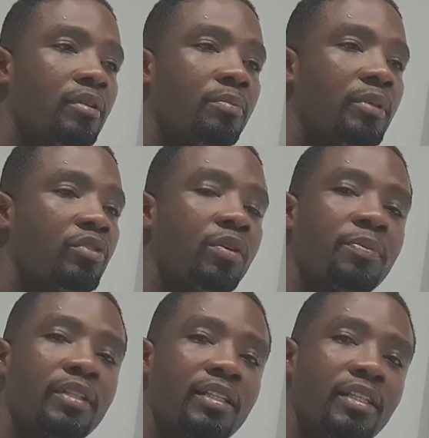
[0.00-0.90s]

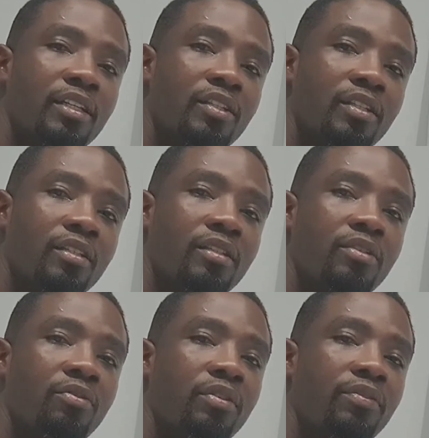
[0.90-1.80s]

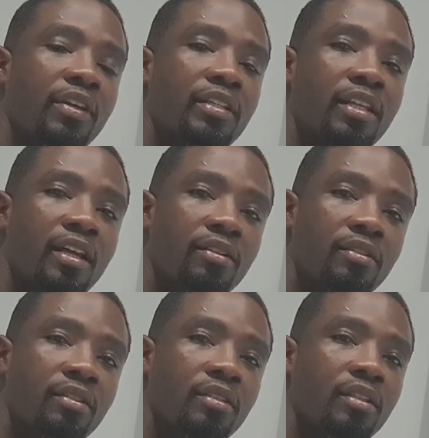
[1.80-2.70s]
misrepresentations,
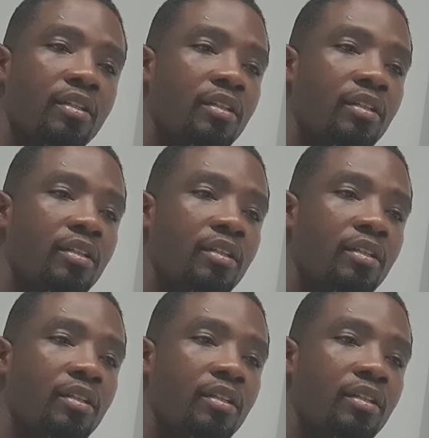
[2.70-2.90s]
reversals,